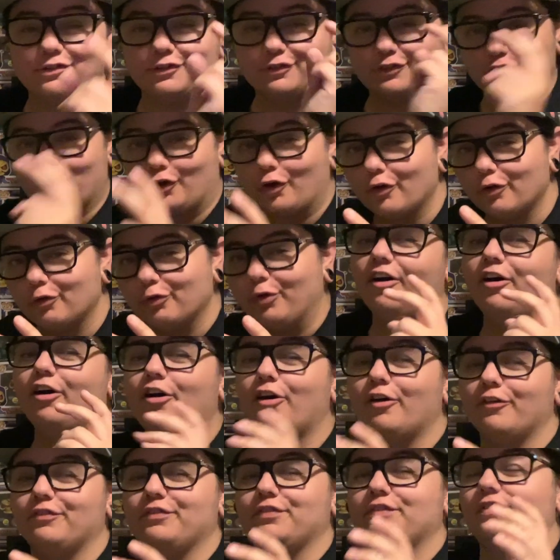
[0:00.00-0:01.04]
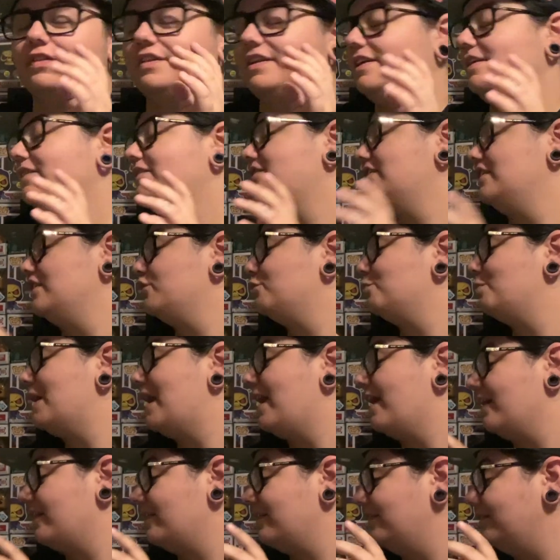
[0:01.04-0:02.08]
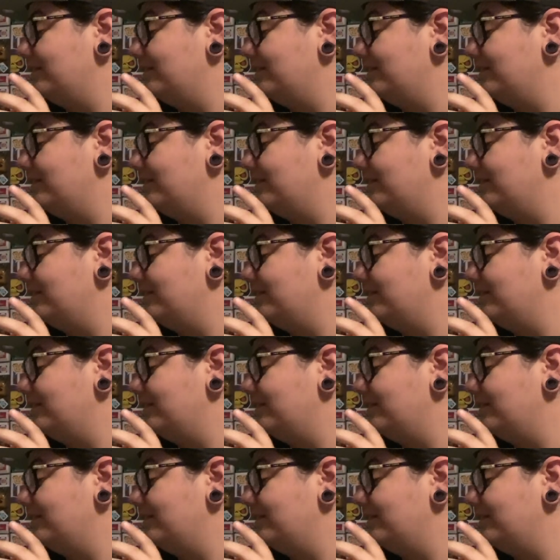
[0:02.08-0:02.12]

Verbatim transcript: on two of the 6-pack